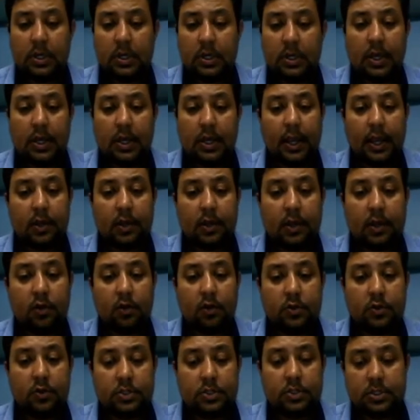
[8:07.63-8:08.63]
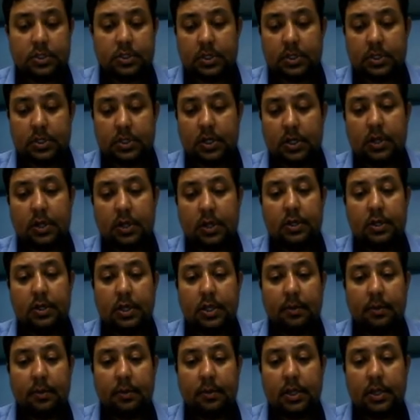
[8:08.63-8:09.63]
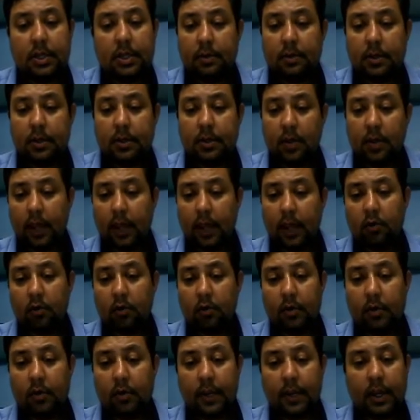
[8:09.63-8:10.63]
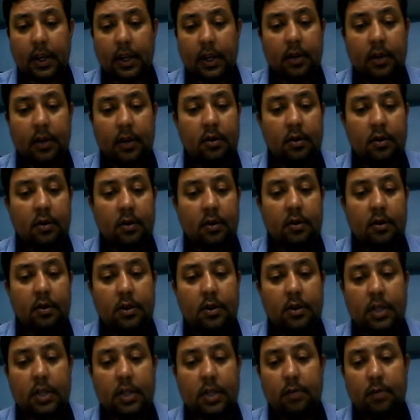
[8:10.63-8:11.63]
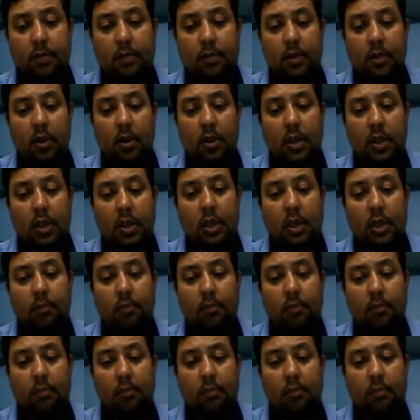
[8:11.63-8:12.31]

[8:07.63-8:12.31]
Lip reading: enclosed the table name in angular bracket. Table name